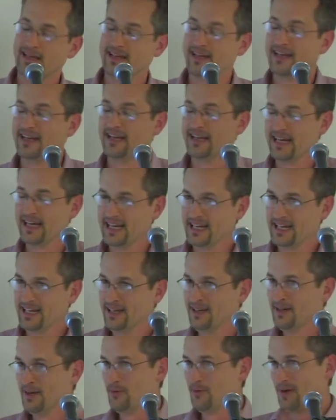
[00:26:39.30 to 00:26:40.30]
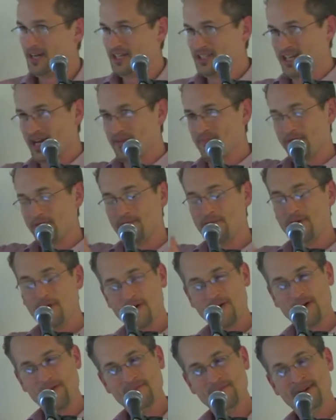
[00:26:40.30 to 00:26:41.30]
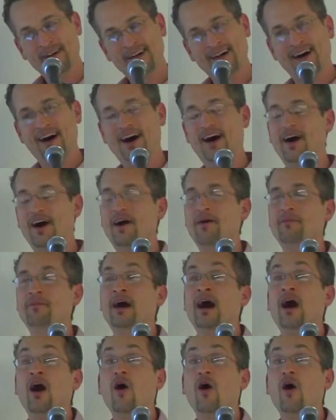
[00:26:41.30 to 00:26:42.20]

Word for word: in any way, shape, or form, um,